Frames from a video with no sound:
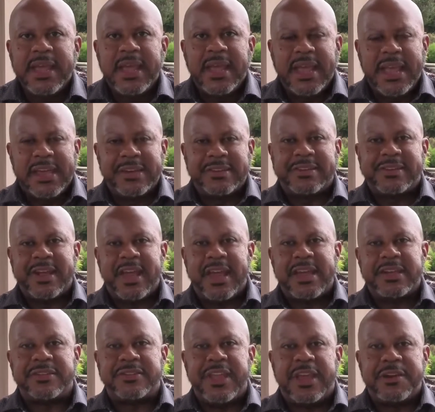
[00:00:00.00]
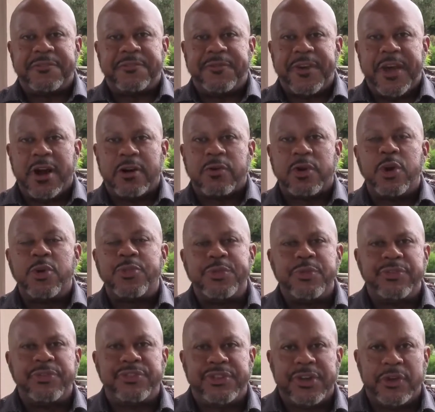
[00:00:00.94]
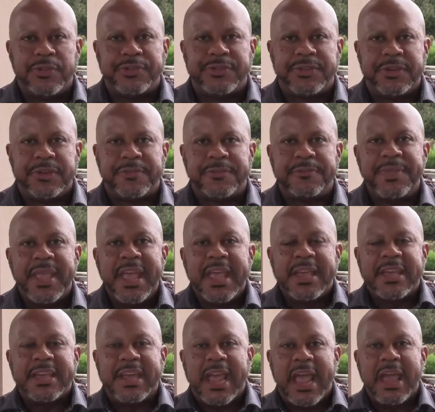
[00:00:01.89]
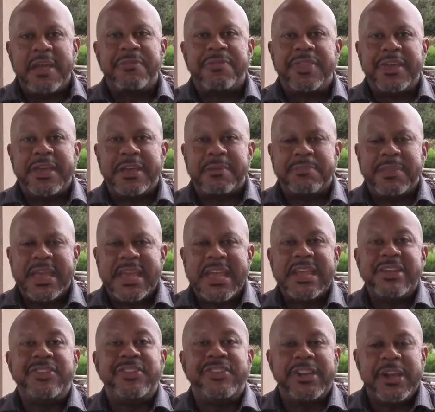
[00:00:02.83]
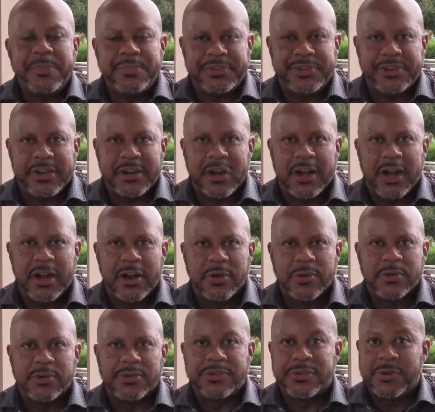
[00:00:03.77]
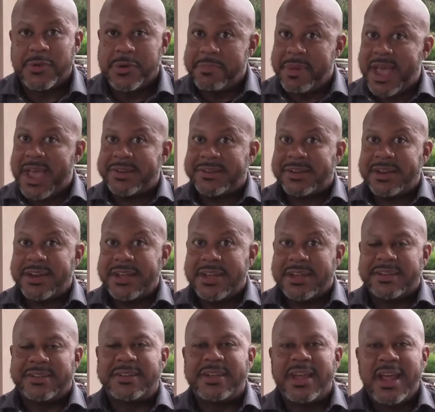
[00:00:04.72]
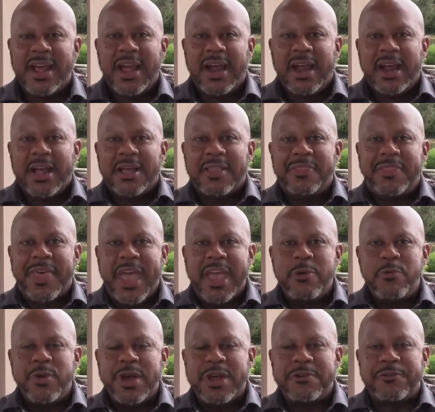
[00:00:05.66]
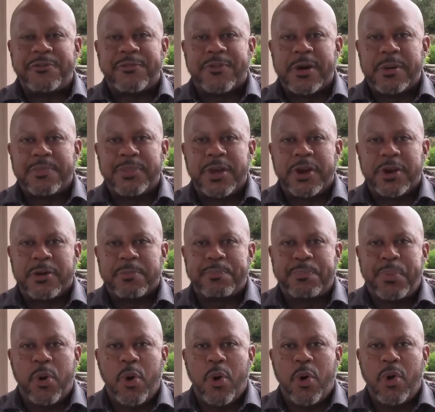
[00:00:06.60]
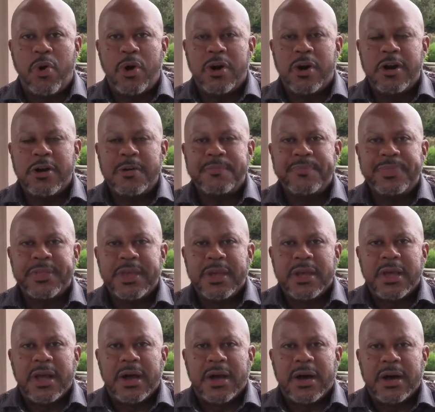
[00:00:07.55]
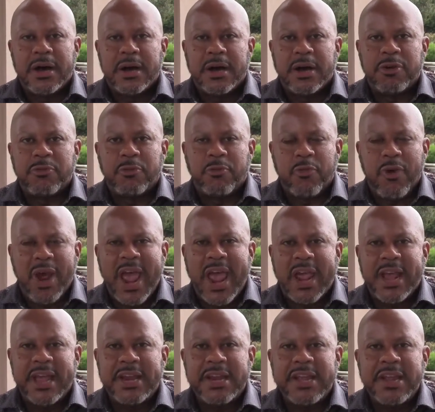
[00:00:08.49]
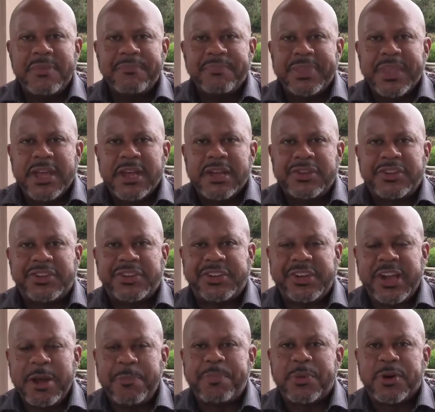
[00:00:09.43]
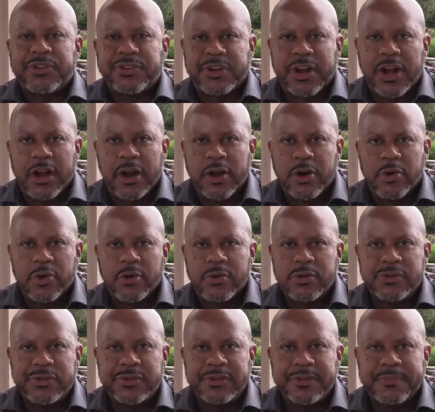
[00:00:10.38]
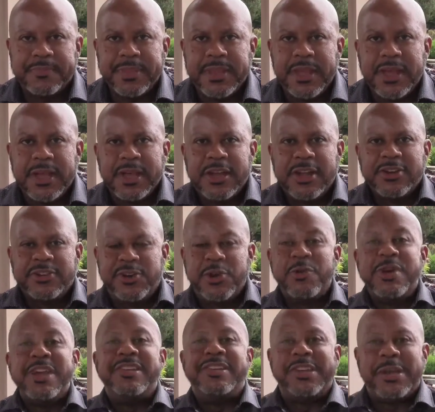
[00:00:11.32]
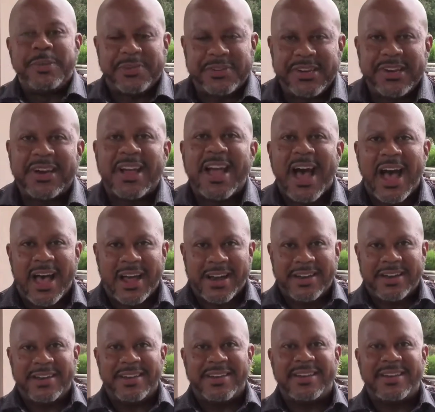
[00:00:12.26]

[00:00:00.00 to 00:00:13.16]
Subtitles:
it says that Pharaoh, through Joseph, gave them Egyptian clothes. So imagine this. They went from their poor, raggedy shepherd's clothes to Egyptian cotton.